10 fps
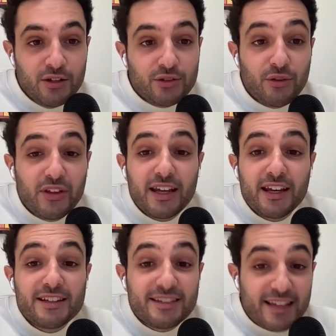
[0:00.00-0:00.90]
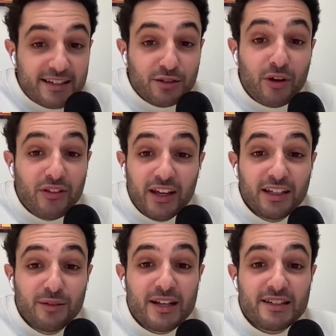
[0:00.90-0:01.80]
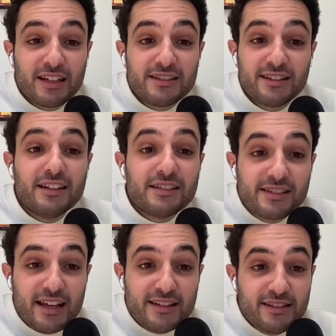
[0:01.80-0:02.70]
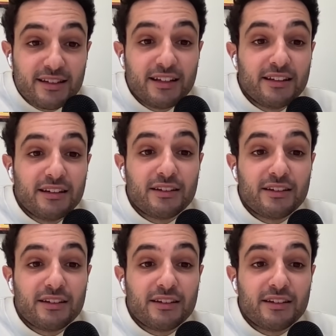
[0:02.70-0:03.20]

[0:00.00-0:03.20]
So they assessed what they did basically is they assessed it.